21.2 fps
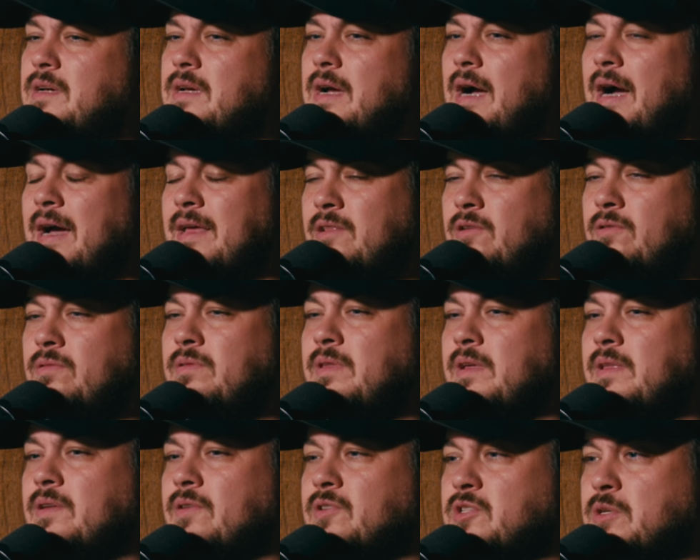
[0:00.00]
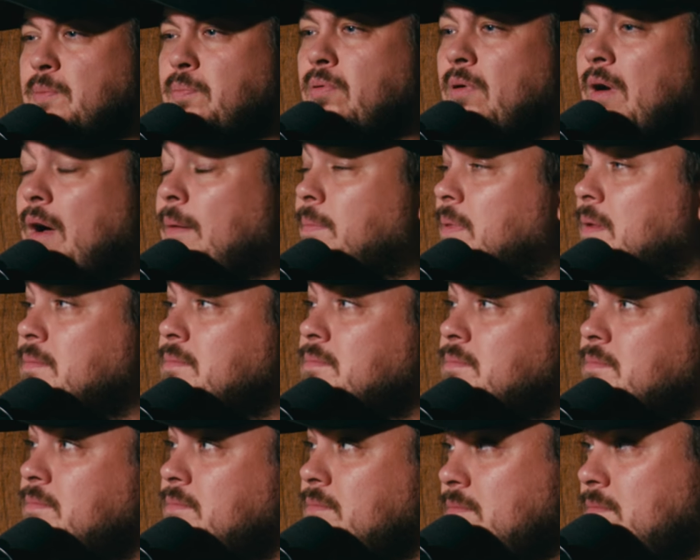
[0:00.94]
I do think there's a
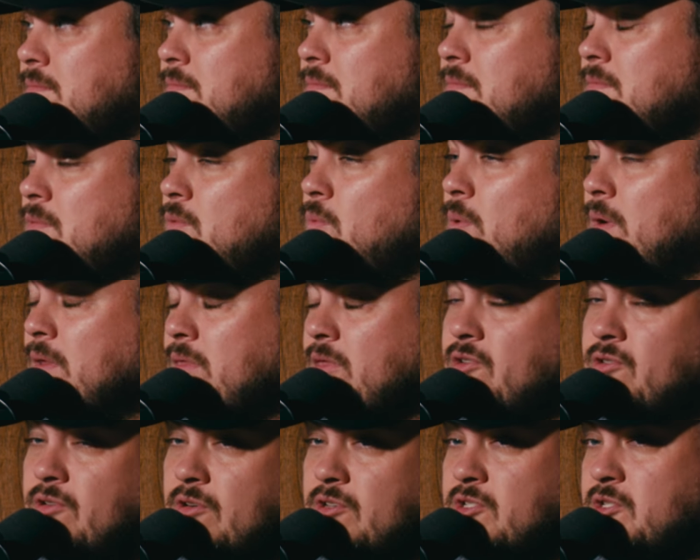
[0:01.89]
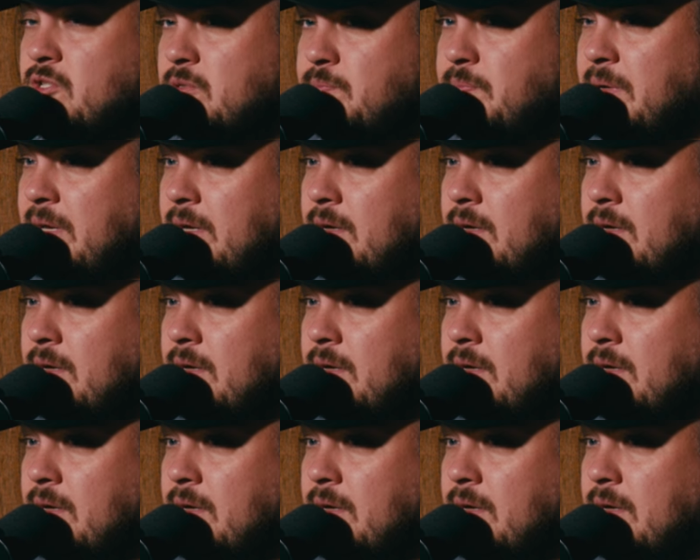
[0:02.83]
problem with the church just being